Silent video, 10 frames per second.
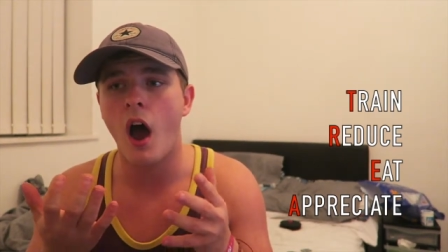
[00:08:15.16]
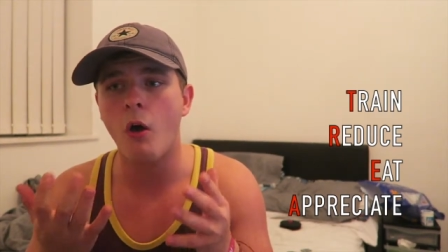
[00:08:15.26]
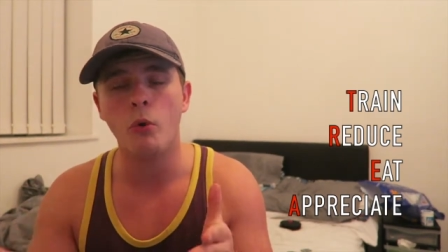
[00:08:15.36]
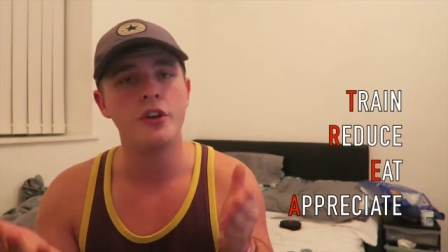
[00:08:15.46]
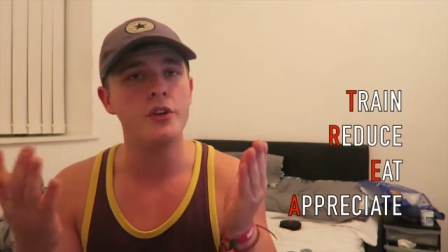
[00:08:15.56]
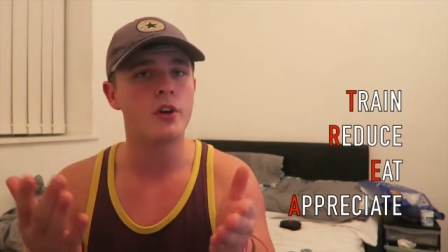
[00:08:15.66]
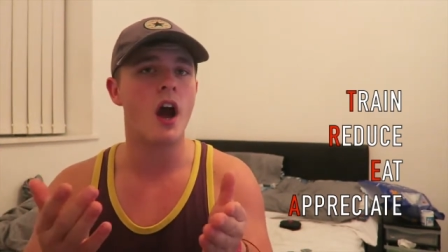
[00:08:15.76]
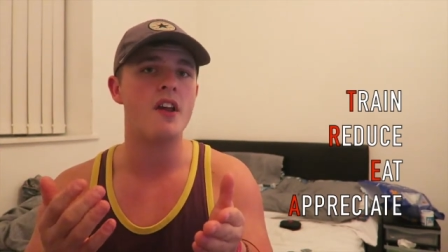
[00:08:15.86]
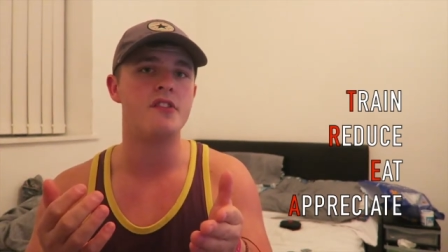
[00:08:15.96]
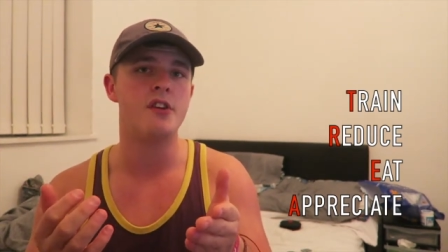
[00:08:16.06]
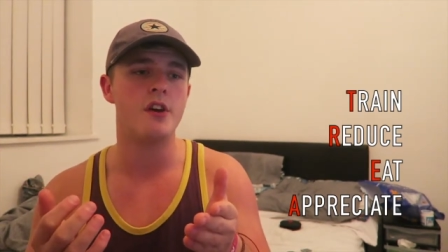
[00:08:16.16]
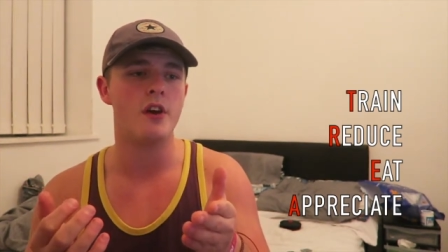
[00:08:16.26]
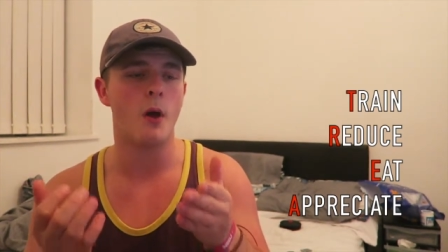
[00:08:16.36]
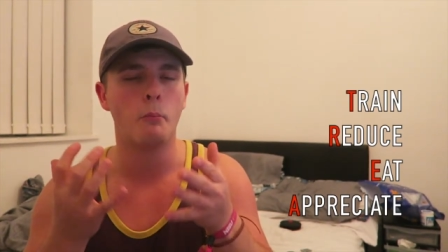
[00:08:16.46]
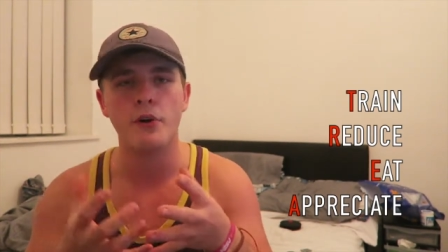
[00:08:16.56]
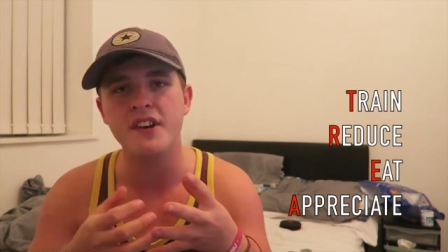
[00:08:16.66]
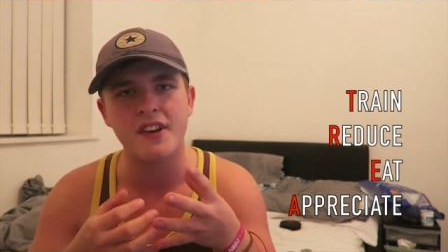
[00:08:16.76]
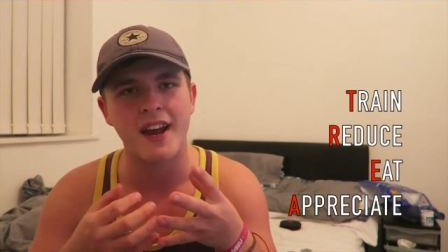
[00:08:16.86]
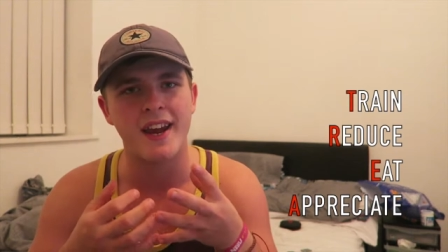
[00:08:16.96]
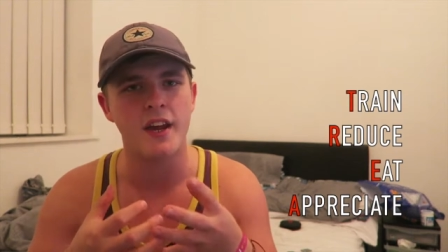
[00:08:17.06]
I want you guys to
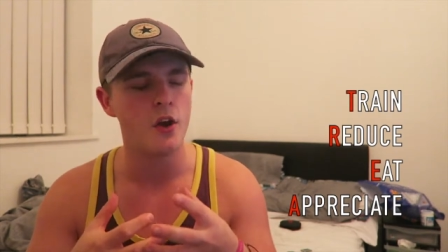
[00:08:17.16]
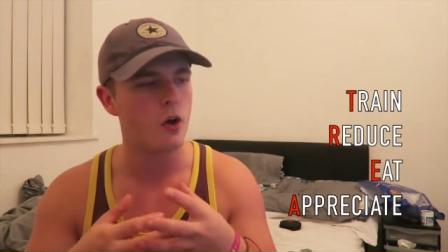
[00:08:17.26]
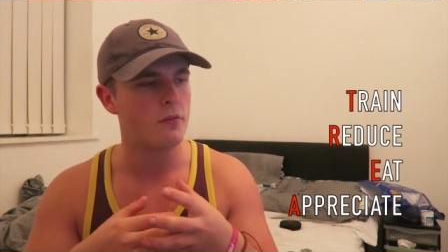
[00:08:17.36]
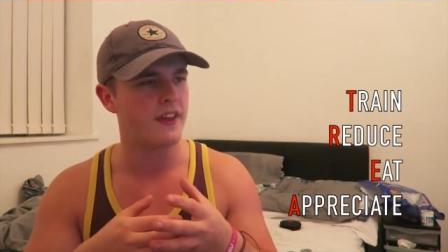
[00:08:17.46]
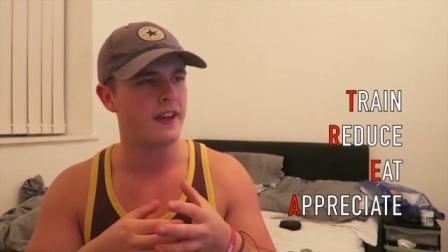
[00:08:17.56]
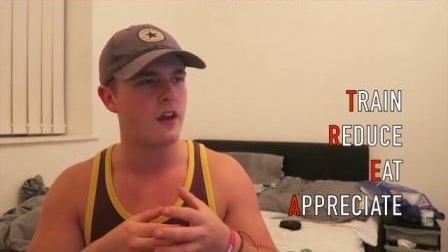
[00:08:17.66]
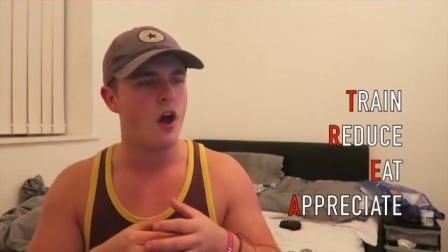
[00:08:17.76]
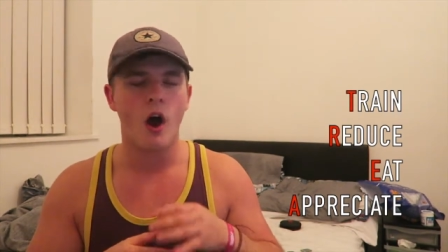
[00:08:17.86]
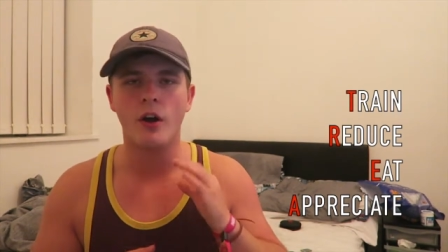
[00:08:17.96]
appreciate it, not think,